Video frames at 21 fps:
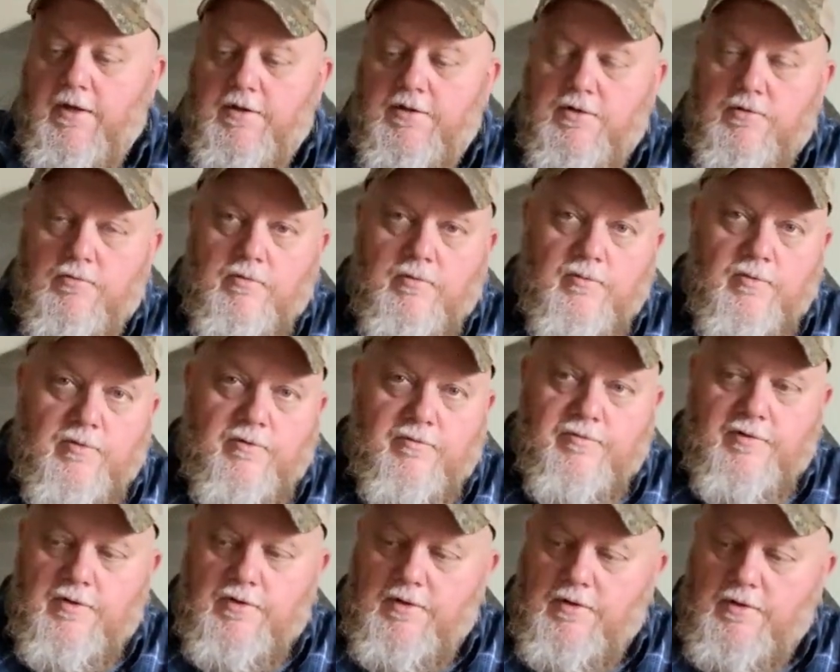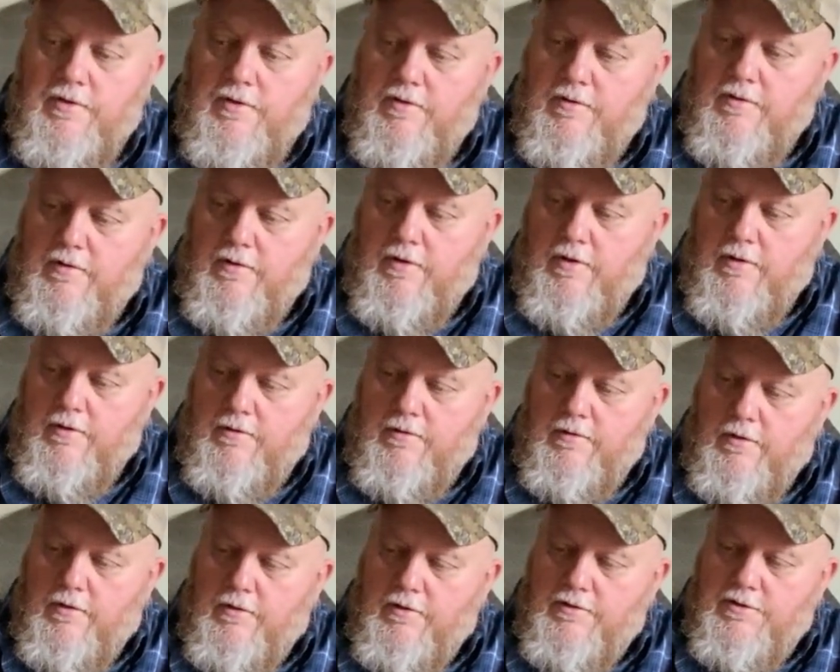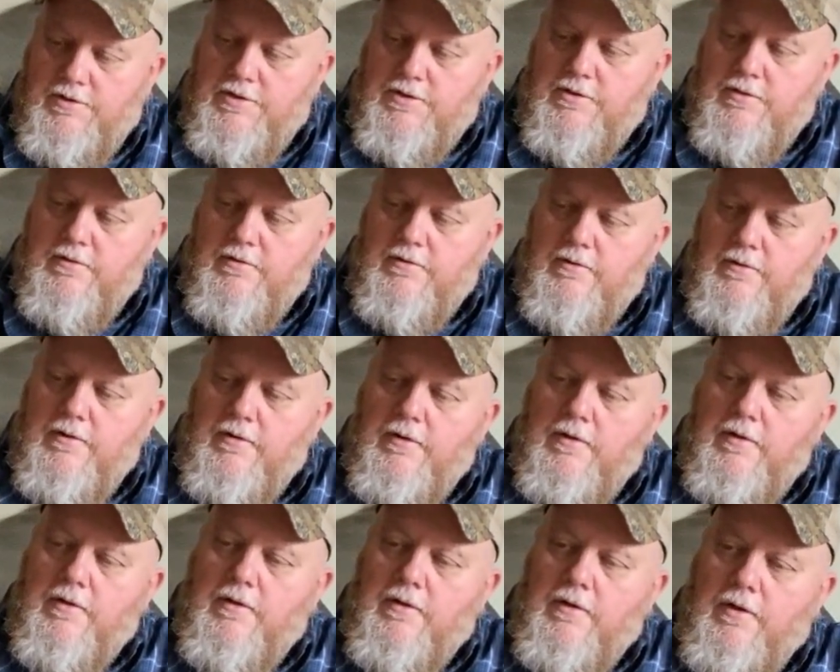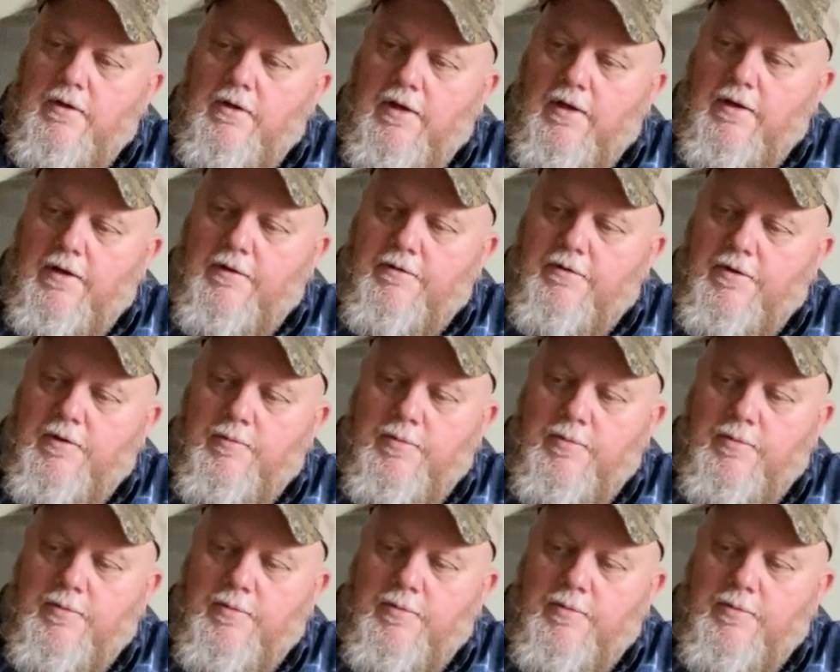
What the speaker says: to remove the heart and lungs in that area.